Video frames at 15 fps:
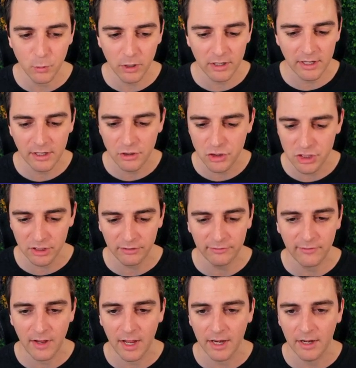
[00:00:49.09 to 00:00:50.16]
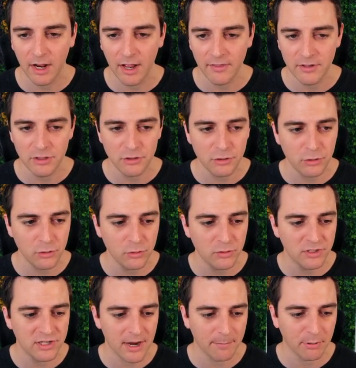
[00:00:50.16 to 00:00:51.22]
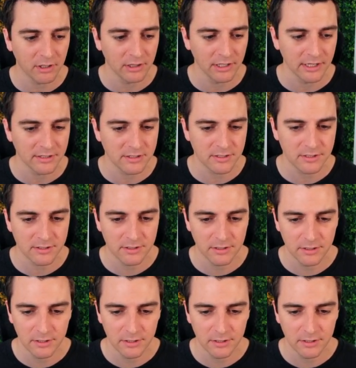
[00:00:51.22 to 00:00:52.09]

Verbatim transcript: working just fine on these two separate lists.